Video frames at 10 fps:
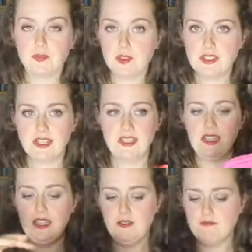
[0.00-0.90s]

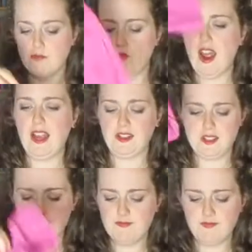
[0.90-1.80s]
Secondly,
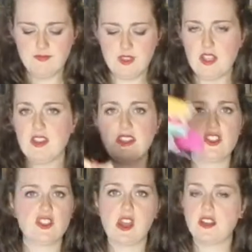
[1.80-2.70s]
rags. These are
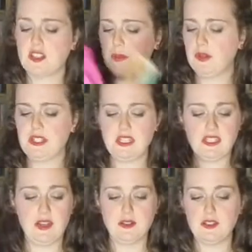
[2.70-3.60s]
just cut up old tea
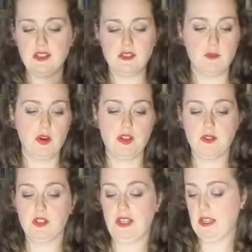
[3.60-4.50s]
towels, and these are what I use
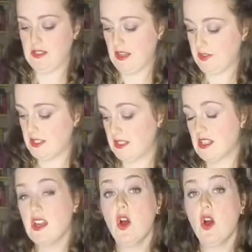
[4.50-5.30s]
to clean surfaces.